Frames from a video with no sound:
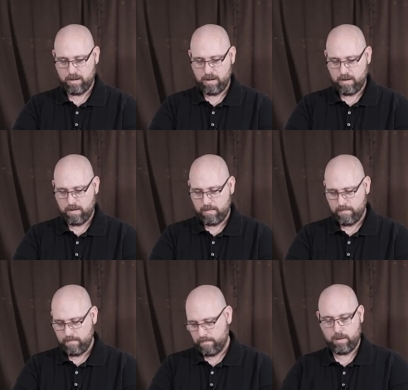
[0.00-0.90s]

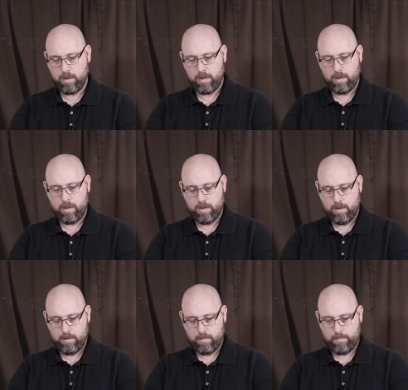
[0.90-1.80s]

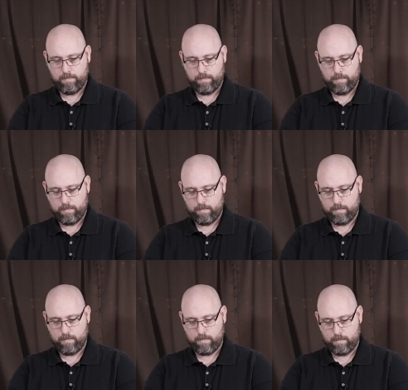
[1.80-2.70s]

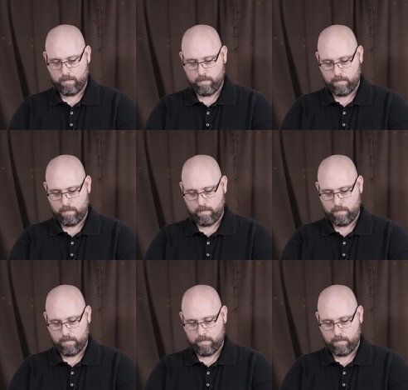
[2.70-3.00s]
Nobody speaks.